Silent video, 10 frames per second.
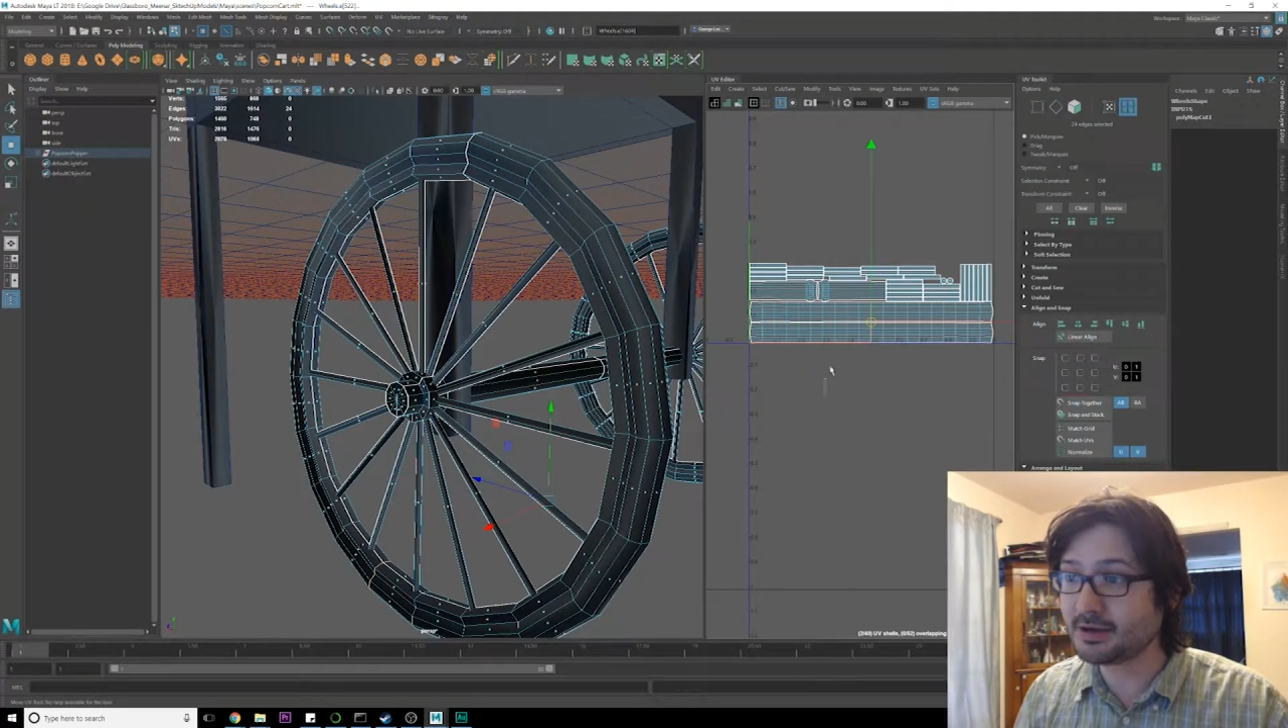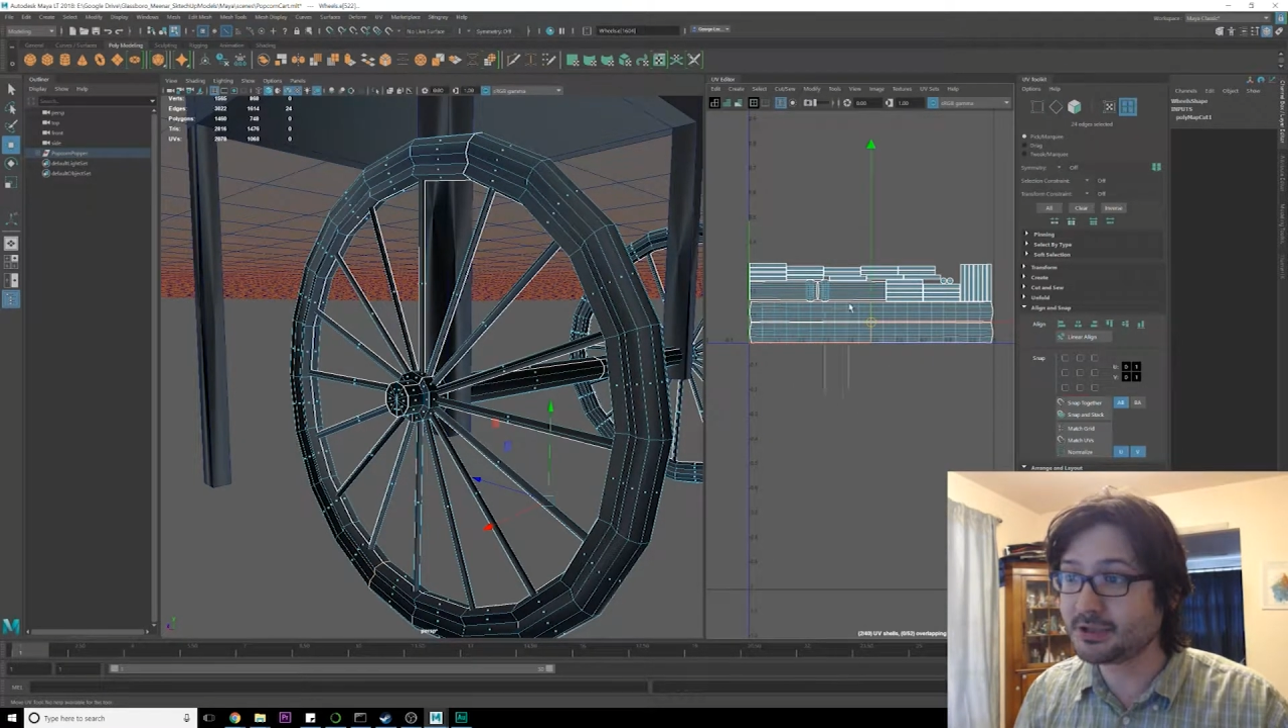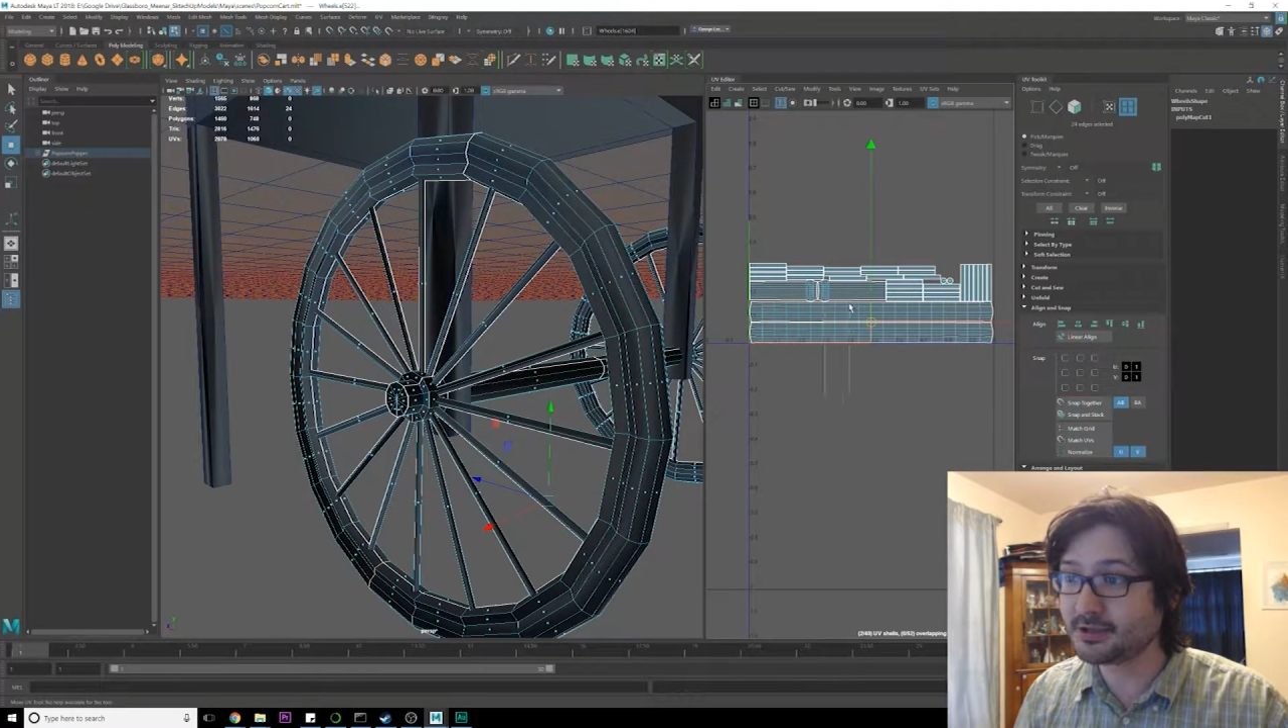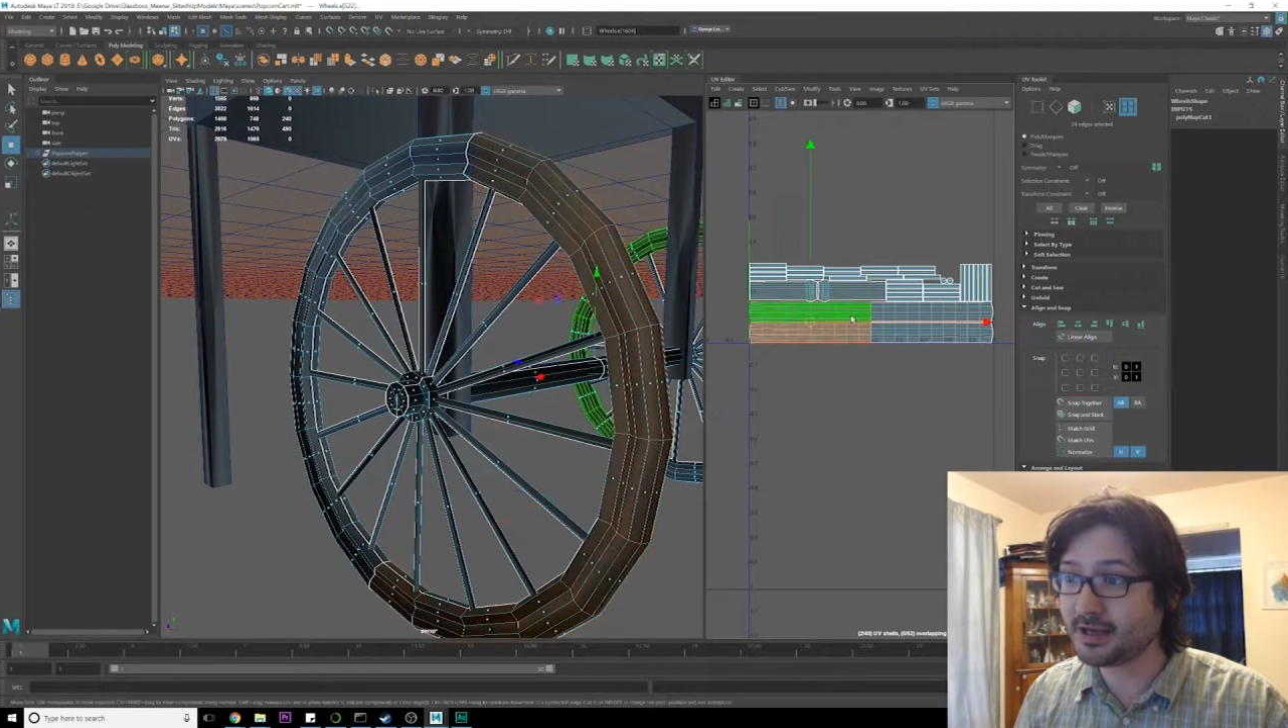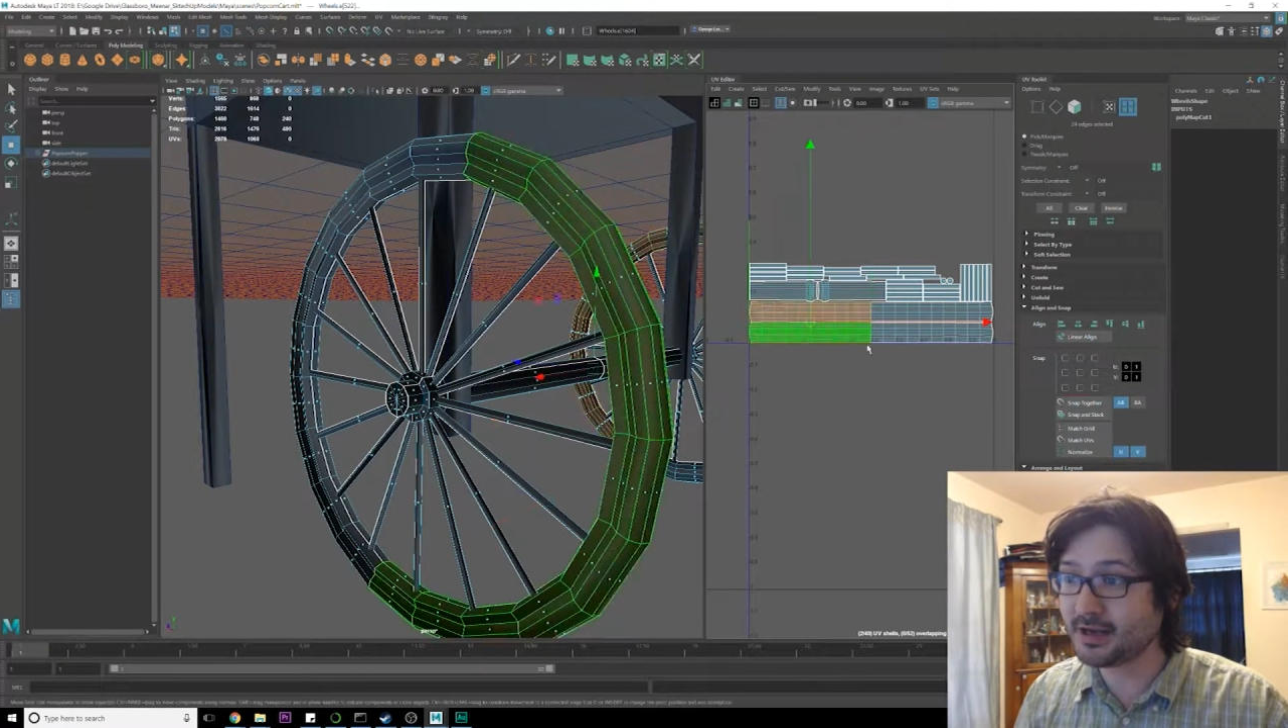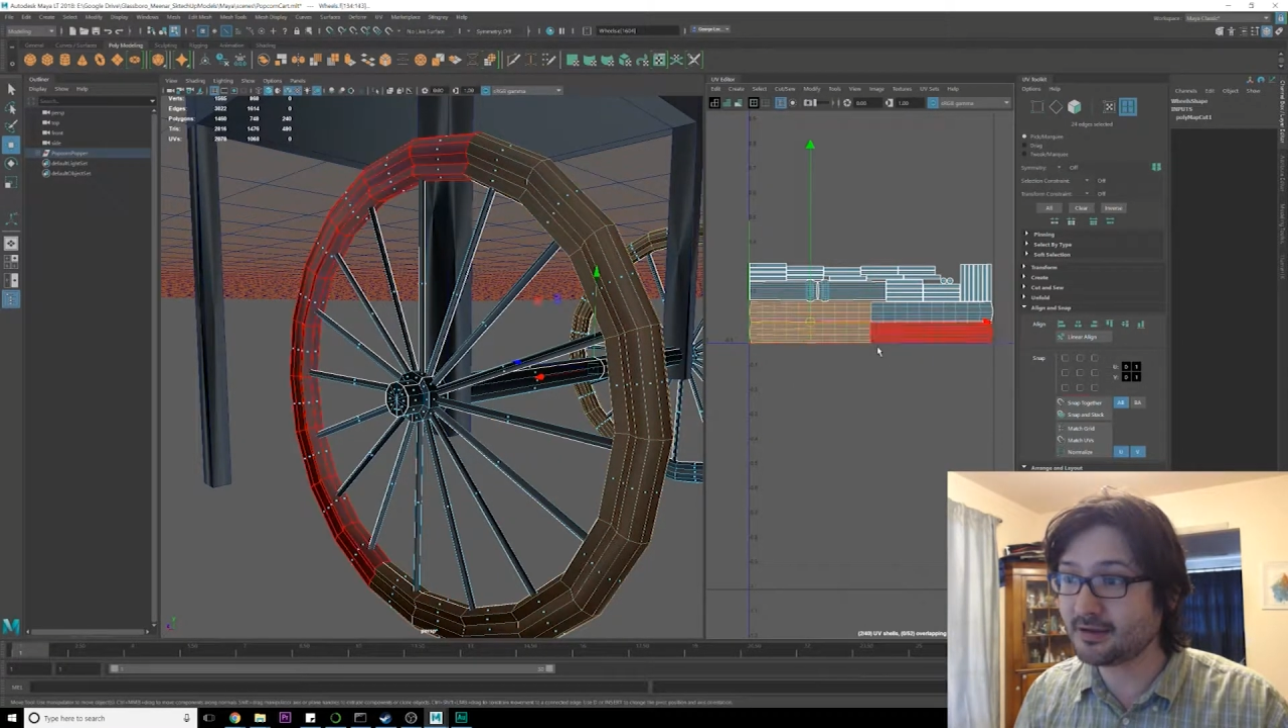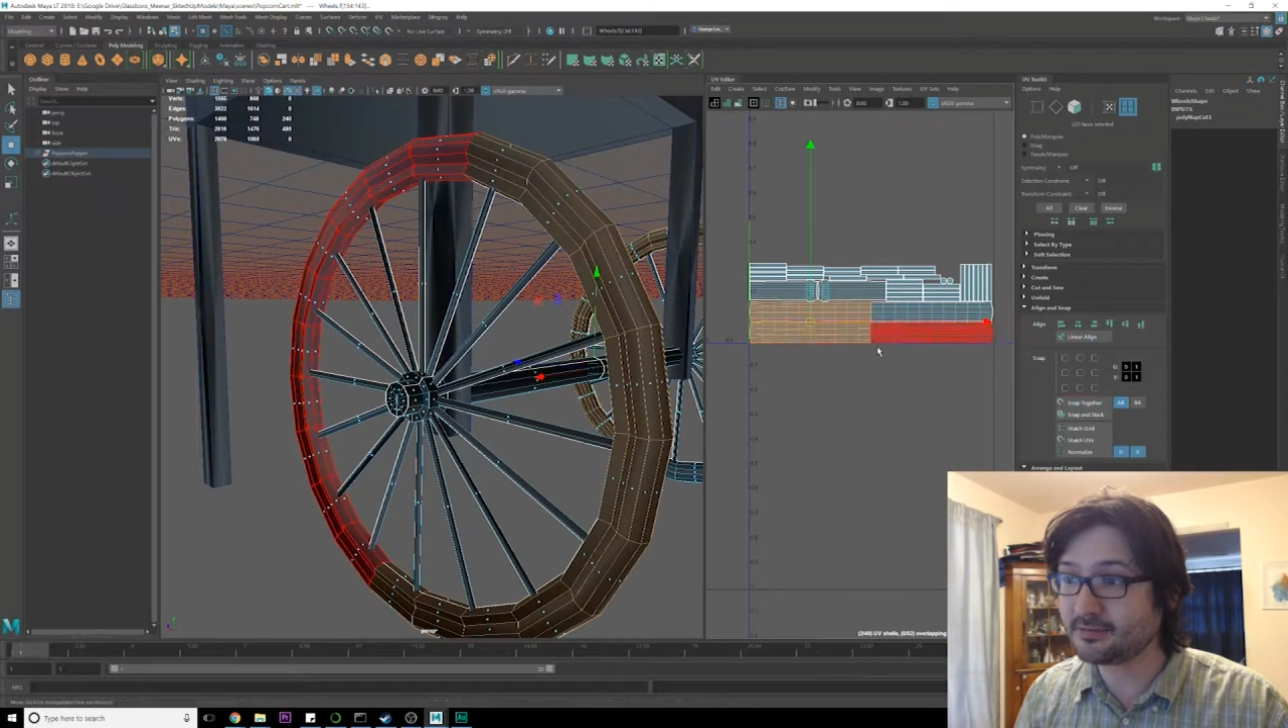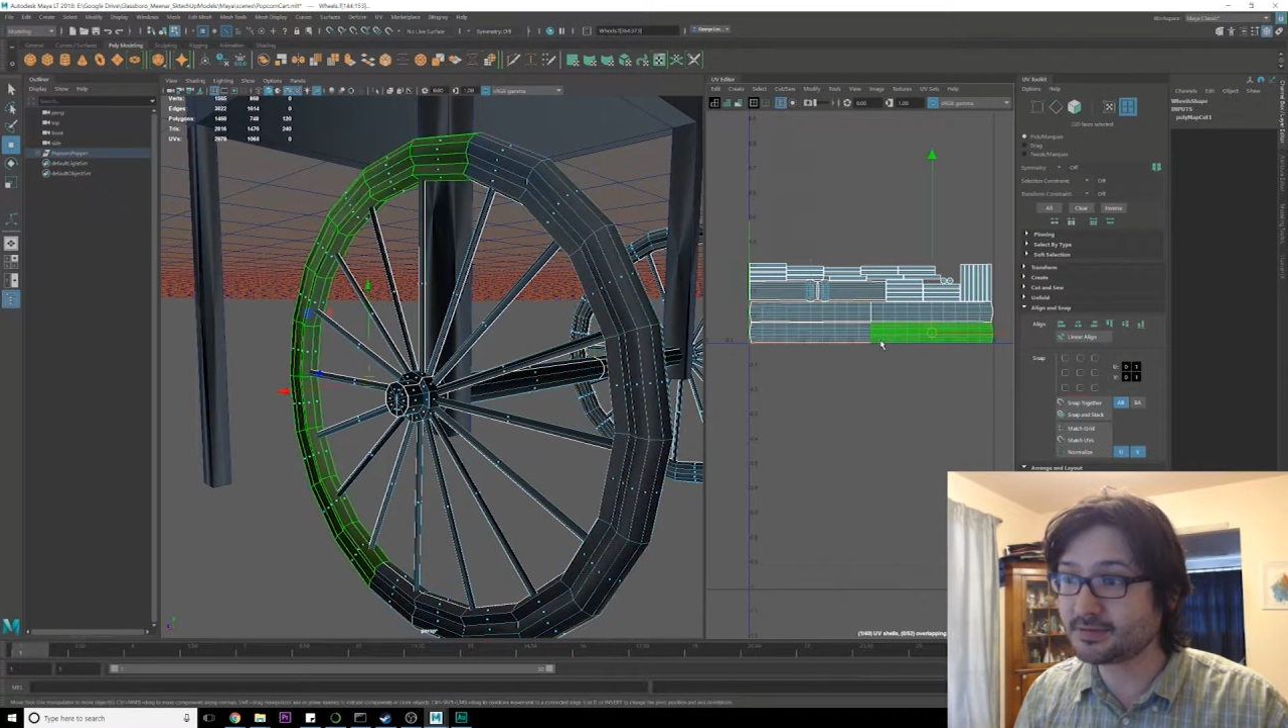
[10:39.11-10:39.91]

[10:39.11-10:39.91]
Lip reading: should have